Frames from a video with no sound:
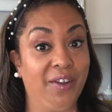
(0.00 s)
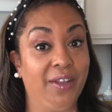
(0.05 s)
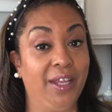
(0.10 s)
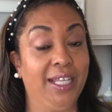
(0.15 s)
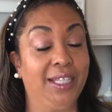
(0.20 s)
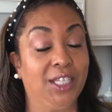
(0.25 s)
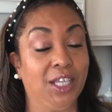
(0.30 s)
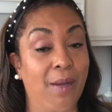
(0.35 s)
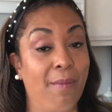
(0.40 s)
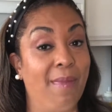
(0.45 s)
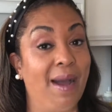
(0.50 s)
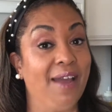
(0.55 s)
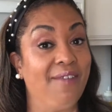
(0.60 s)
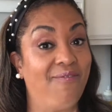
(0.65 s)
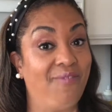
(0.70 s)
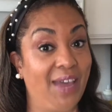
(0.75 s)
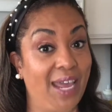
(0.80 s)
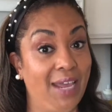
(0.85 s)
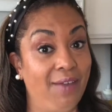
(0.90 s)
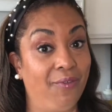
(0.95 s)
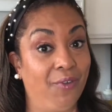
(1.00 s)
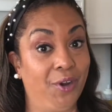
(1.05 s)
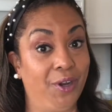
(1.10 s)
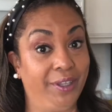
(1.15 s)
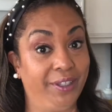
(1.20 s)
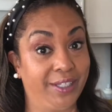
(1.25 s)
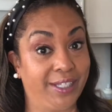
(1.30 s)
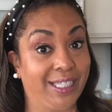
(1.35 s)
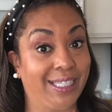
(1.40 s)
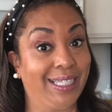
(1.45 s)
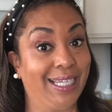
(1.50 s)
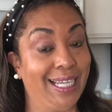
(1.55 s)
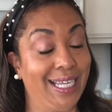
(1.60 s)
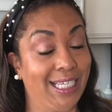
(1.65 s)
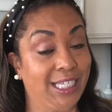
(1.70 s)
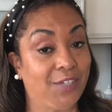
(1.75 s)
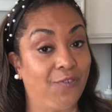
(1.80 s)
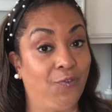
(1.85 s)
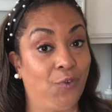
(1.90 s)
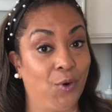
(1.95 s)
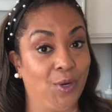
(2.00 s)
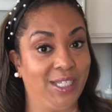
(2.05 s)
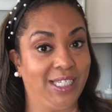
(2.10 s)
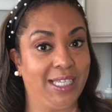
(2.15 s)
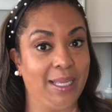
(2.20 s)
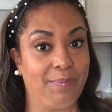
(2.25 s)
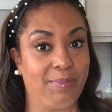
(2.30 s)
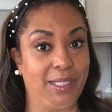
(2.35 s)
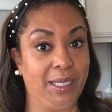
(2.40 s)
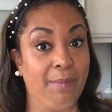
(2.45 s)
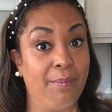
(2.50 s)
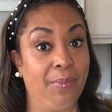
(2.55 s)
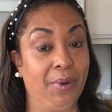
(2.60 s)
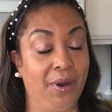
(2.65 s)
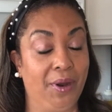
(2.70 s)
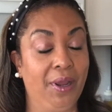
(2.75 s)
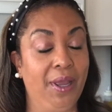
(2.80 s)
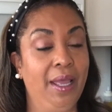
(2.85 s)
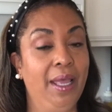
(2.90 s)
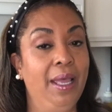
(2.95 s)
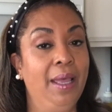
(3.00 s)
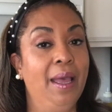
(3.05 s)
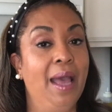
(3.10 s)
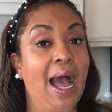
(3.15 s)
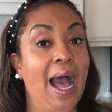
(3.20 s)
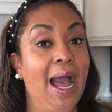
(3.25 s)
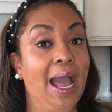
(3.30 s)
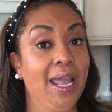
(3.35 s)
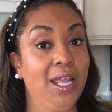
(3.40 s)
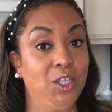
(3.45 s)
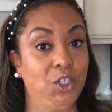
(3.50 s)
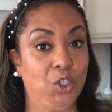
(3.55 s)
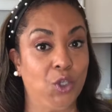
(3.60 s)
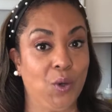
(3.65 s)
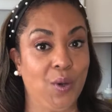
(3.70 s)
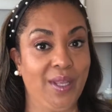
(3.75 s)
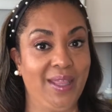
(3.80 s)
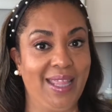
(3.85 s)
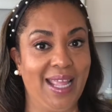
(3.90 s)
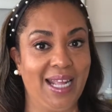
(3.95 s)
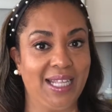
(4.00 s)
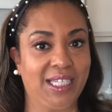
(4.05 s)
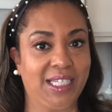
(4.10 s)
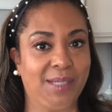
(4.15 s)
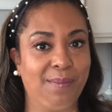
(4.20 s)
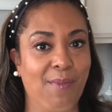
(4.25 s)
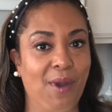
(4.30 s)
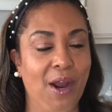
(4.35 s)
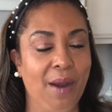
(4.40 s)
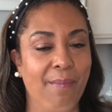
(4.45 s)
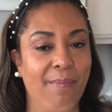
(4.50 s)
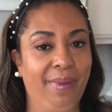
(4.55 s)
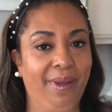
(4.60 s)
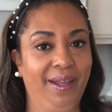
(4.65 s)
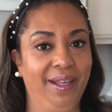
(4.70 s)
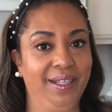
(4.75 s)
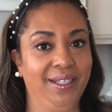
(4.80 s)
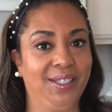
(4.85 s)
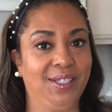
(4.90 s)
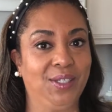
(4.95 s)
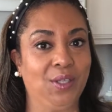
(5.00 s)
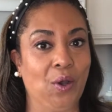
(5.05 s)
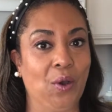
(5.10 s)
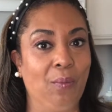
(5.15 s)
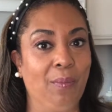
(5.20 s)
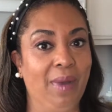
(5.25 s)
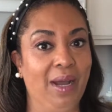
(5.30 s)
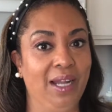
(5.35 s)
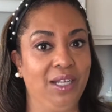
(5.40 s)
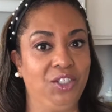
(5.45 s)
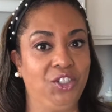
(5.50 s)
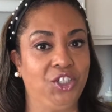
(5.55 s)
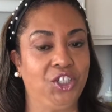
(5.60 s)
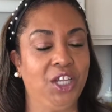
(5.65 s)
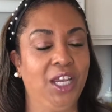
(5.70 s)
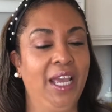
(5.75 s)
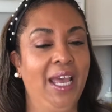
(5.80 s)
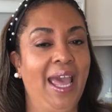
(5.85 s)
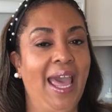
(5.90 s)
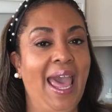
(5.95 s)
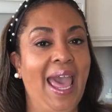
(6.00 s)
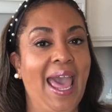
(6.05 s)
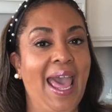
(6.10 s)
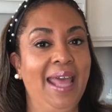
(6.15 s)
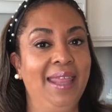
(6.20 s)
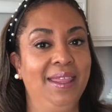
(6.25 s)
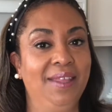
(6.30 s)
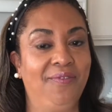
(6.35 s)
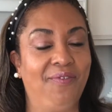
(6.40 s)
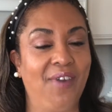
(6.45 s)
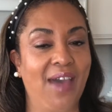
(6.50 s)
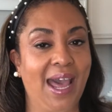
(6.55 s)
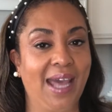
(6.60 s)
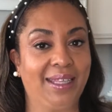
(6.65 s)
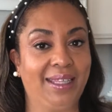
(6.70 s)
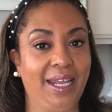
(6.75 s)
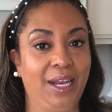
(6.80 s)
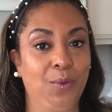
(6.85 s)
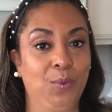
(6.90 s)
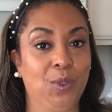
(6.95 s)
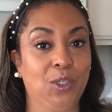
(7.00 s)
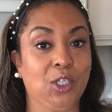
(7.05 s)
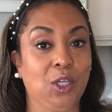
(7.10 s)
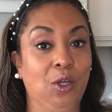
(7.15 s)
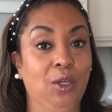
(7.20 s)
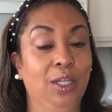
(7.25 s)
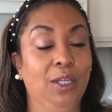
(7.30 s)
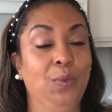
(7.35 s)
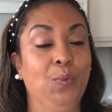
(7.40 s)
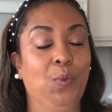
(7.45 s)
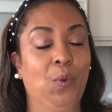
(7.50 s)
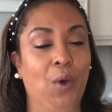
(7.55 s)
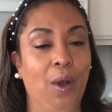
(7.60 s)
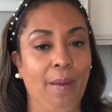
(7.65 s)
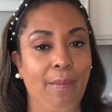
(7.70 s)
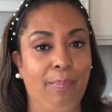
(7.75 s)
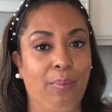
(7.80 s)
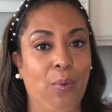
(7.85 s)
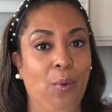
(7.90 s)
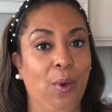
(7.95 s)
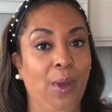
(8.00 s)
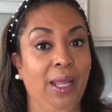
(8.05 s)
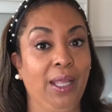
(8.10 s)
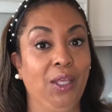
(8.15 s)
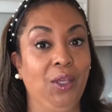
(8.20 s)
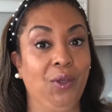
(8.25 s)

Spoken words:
on my favorites list for September. I enjoyed that Smart bun so much, and the fact that it was only 1 point, you